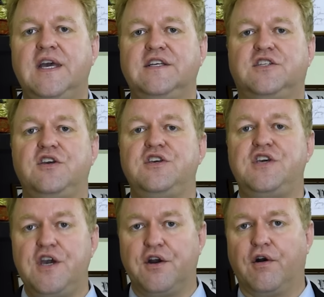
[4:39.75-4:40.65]
is a
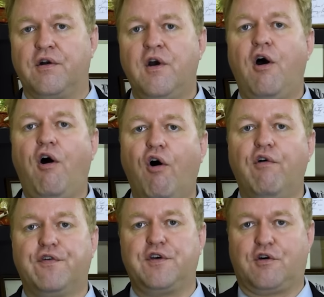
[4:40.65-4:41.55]
year
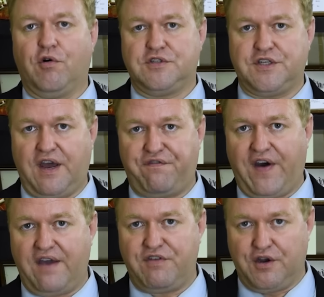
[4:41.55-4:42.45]
over the course of that
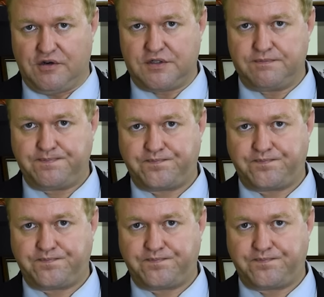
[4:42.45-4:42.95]
five years.